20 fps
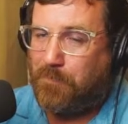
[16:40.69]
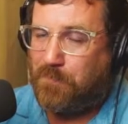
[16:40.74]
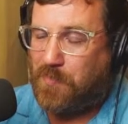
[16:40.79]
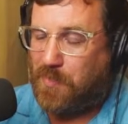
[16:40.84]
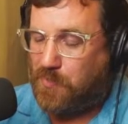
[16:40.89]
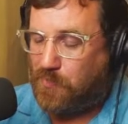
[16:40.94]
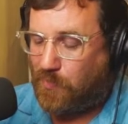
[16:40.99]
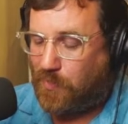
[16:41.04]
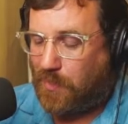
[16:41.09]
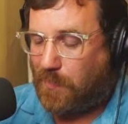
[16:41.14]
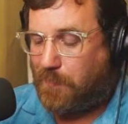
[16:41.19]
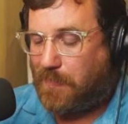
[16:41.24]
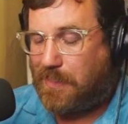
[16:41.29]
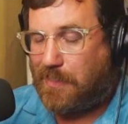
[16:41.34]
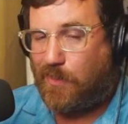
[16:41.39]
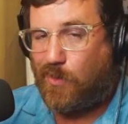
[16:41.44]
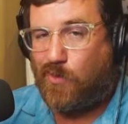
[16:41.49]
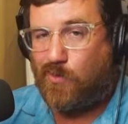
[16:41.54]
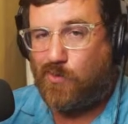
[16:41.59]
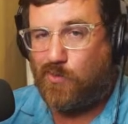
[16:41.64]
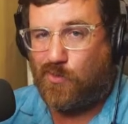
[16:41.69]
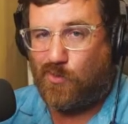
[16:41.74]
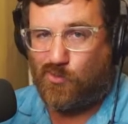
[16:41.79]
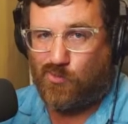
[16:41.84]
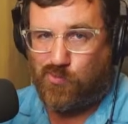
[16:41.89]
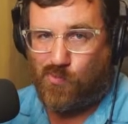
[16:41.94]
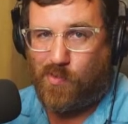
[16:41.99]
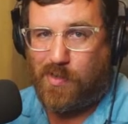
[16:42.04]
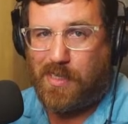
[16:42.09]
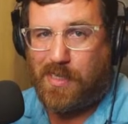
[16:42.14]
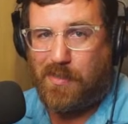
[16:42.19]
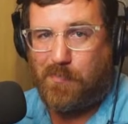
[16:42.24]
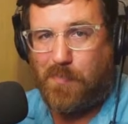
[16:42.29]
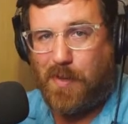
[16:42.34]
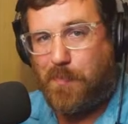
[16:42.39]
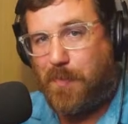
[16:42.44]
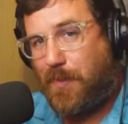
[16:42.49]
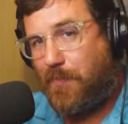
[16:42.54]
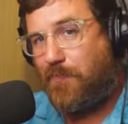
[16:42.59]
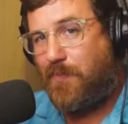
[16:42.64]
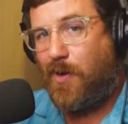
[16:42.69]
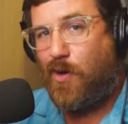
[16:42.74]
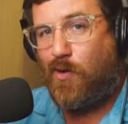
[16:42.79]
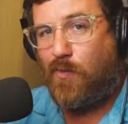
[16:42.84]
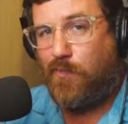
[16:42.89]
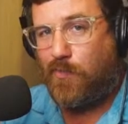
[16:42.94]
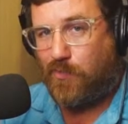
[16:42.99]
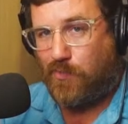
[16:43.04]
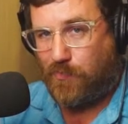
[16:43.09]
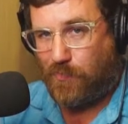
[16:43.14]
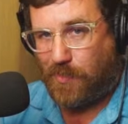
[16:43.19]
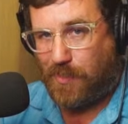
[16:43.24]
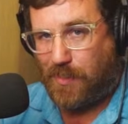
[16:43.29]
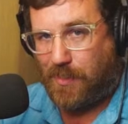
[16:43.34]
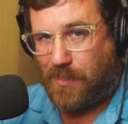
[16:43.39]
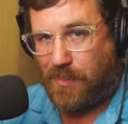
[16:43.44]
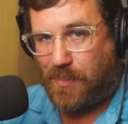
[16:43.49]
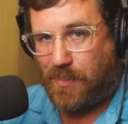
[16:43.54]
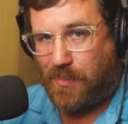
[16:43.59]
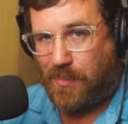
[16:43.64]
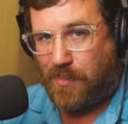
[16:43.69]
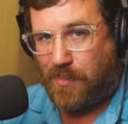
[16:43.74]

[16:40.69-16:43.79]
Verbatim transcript: then you're going to be closer to 20 or maybe even over 20.